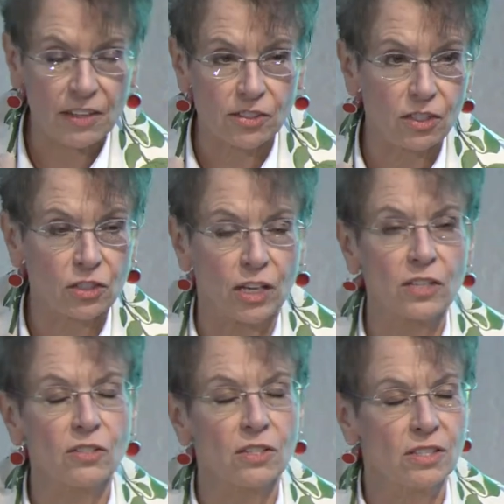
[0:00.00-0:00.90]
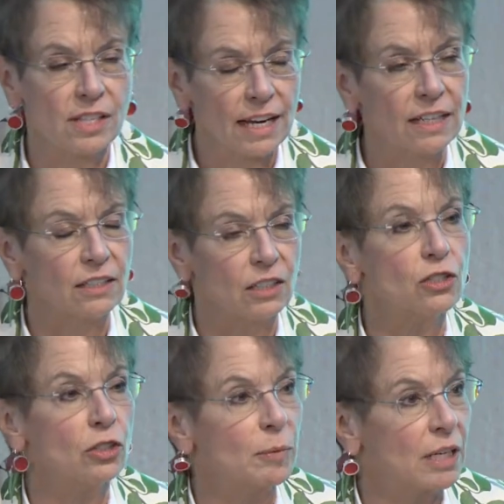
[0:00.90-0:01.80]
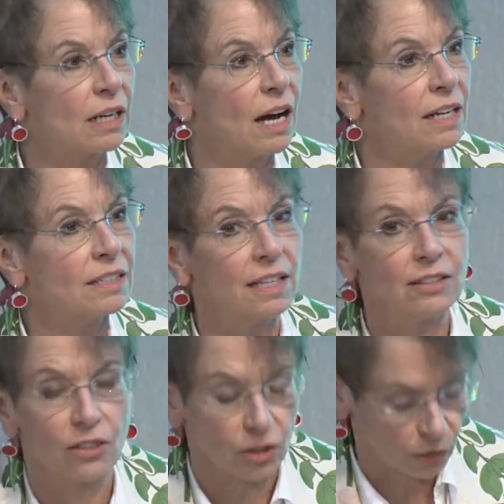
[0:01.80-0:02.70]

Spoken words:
this suggests the second contributing content to the